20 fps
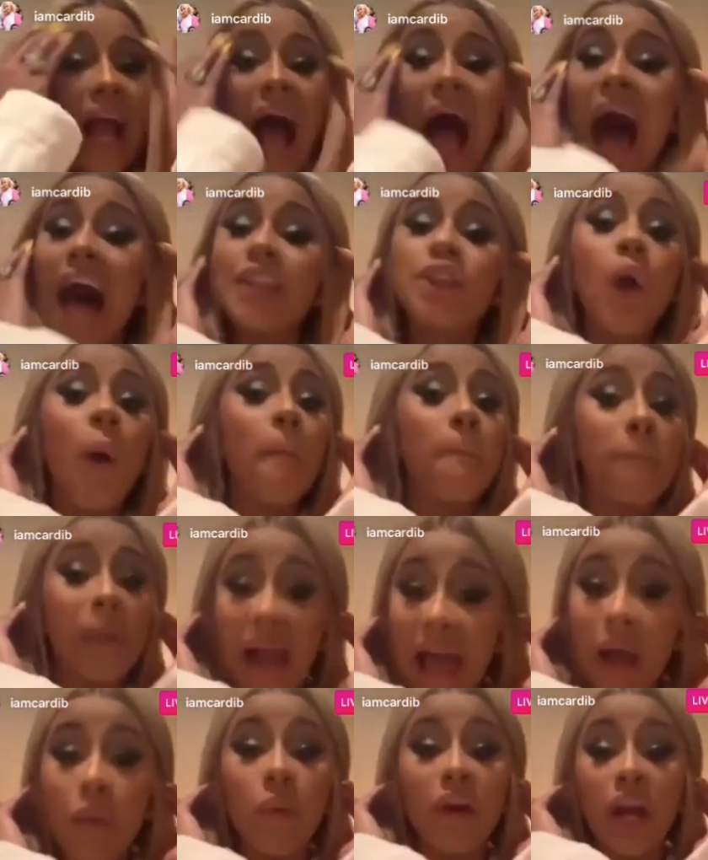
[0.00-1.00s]
Like, I
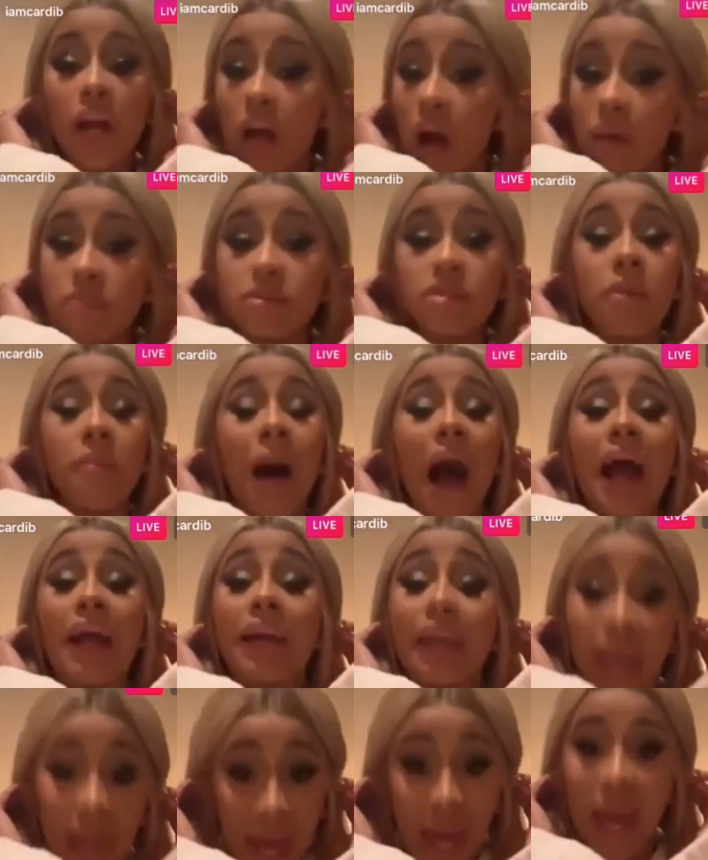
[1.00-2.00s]
don't play when it comes to
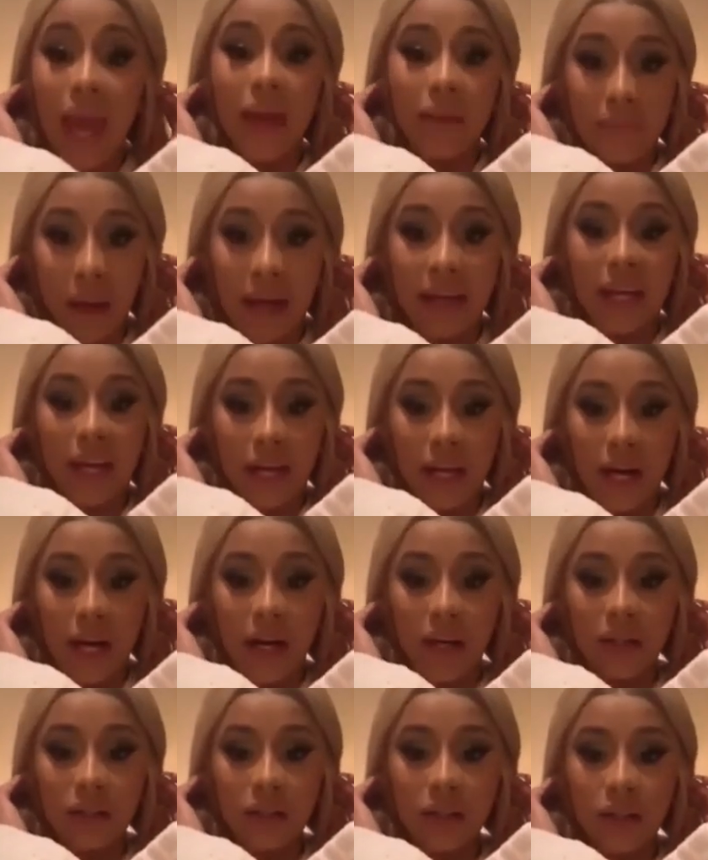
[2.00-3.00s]
my kid, my
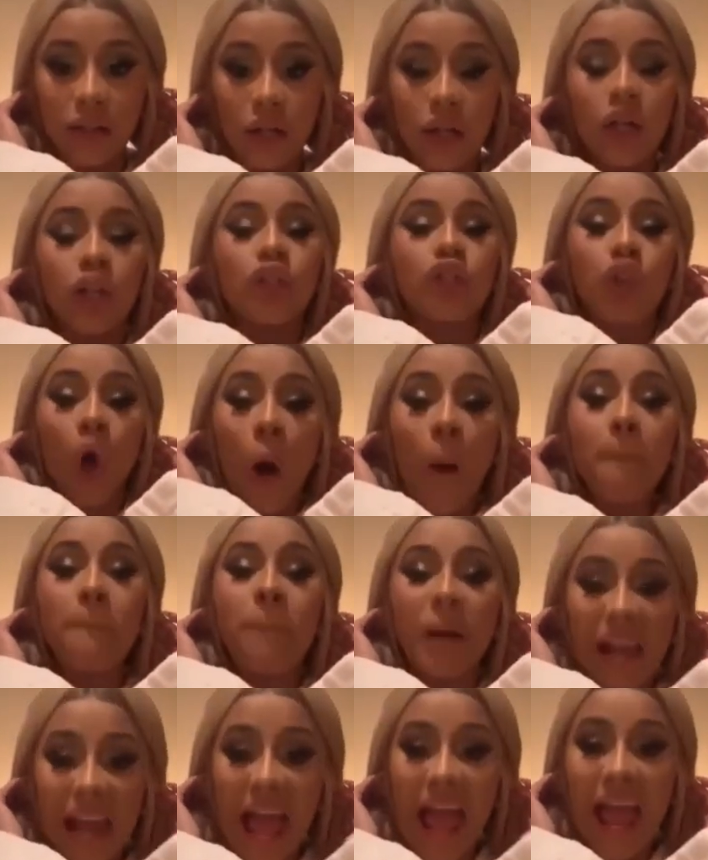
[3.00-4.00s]
nigga.
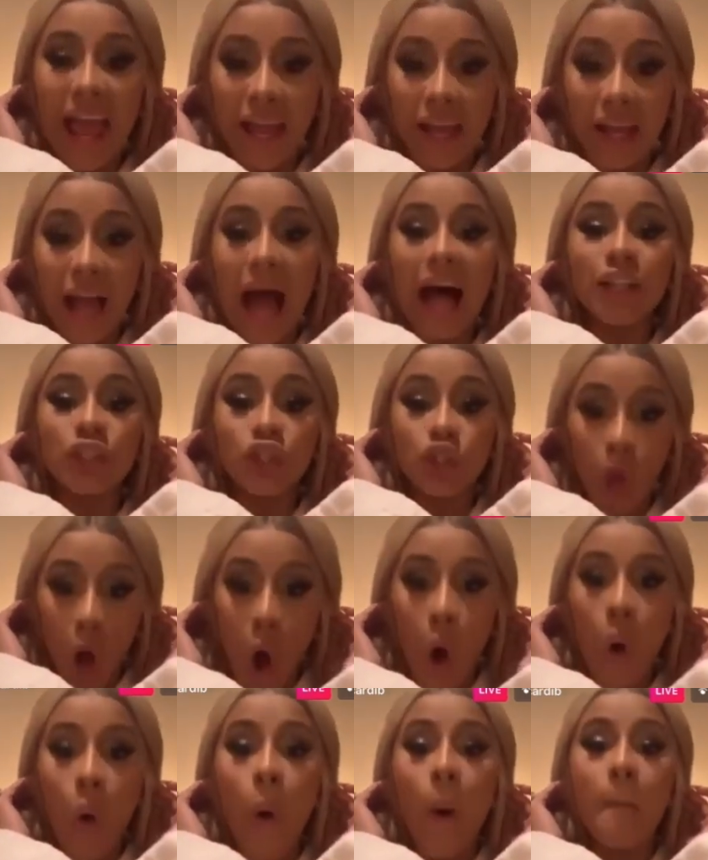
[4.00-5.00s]
Don't play. I
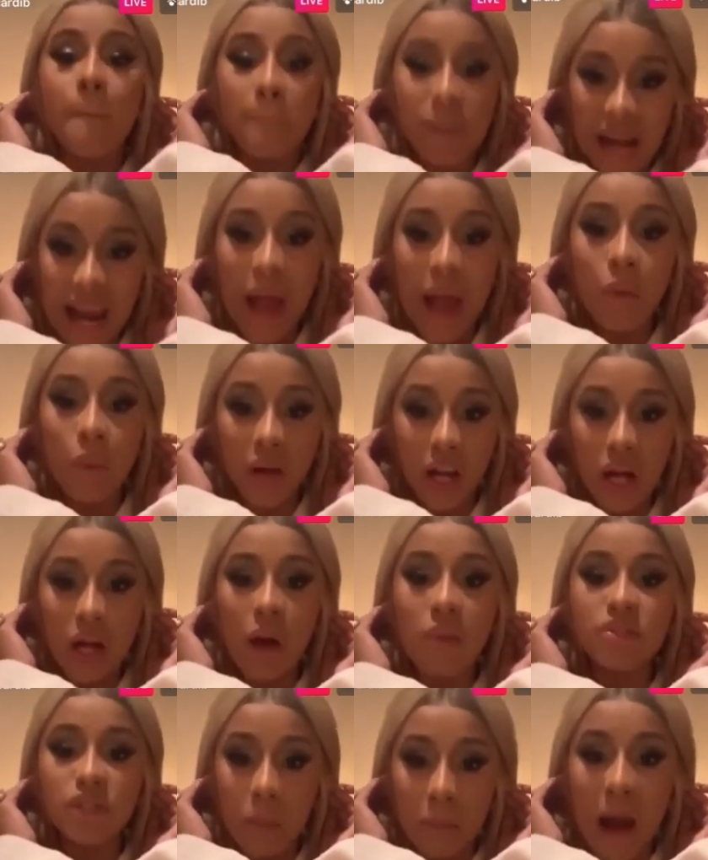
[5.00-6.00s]
don't play when
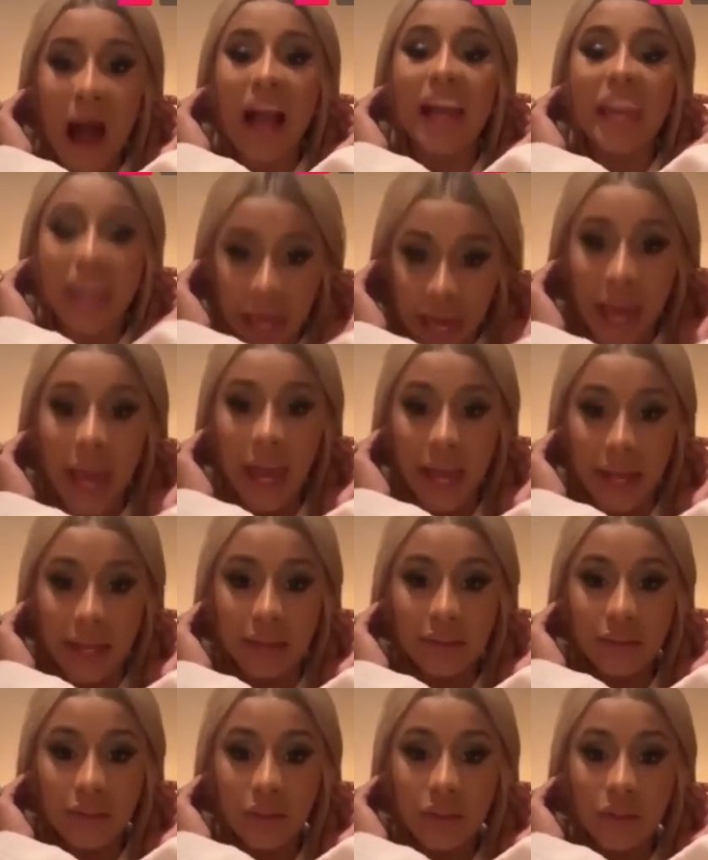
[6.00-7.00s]
it comes to my
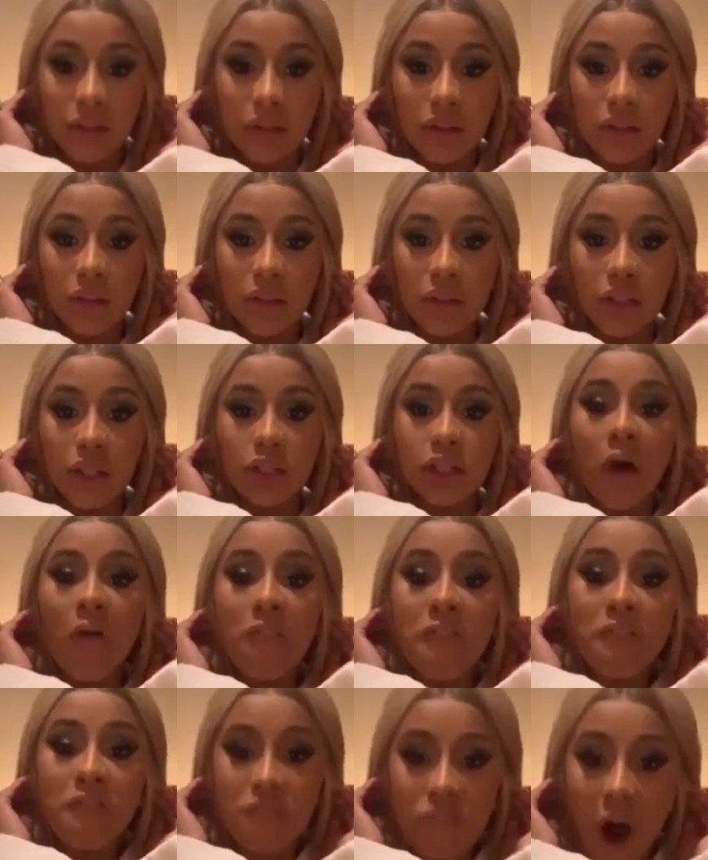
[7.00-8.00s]
kid.
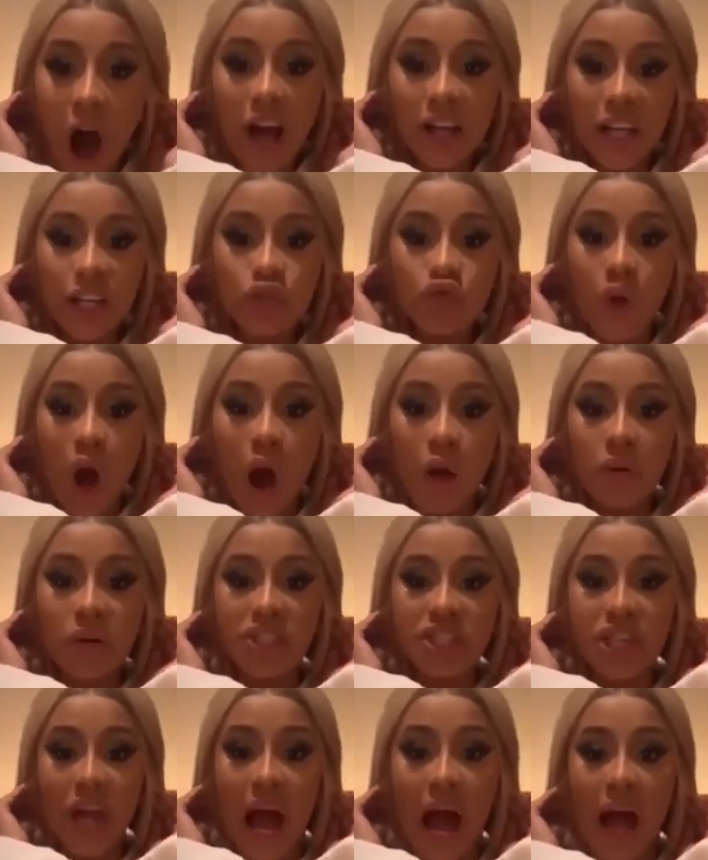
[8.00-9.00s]
The fuck is
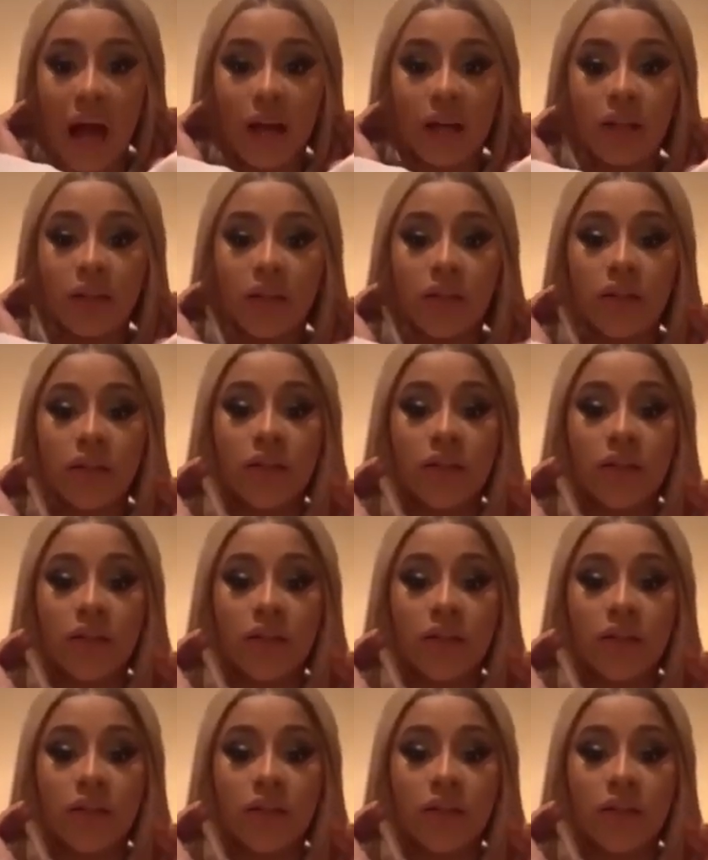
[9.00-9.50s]
wrong with y'all?